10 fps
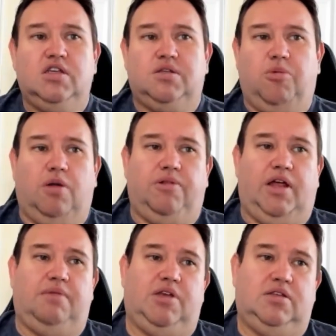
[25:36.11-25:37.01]
Smart
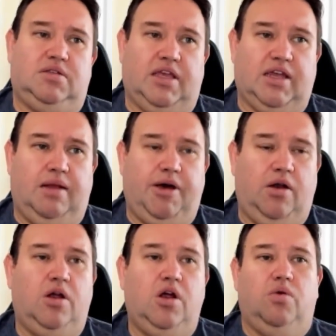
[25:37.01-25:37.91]
planning means thinking about
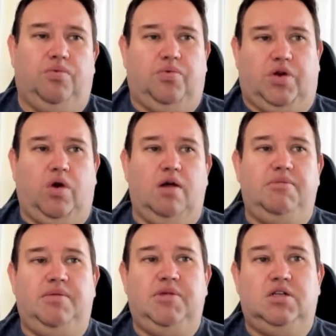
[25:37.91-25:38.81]

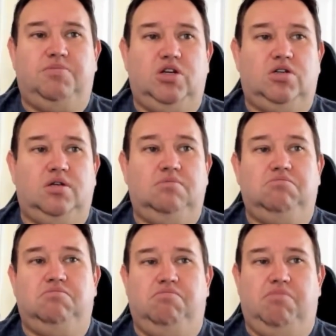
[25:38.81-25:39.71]
requirement distribution,
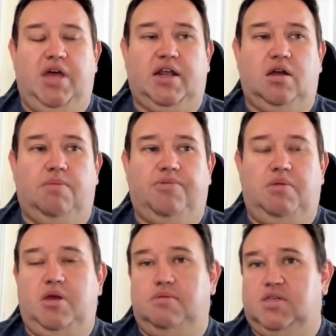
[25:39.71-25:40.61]
Medicare
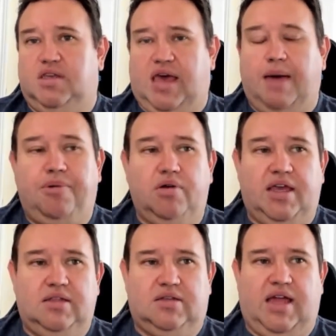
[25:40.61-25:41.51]
premiums, capital
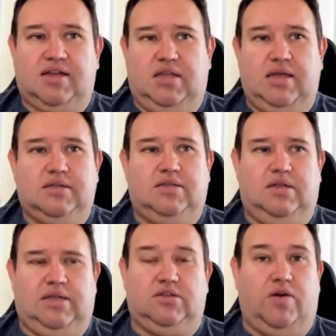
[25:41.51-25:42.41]
gains tax rates, the
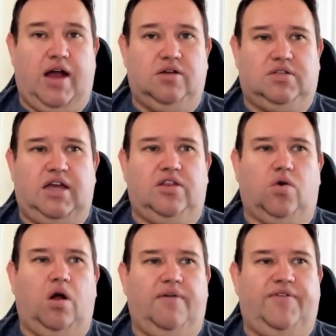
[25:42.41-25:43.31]
things that are outside the
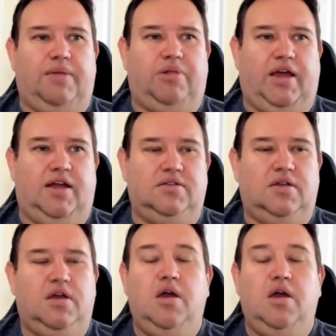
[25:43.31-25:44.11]
qualified plans,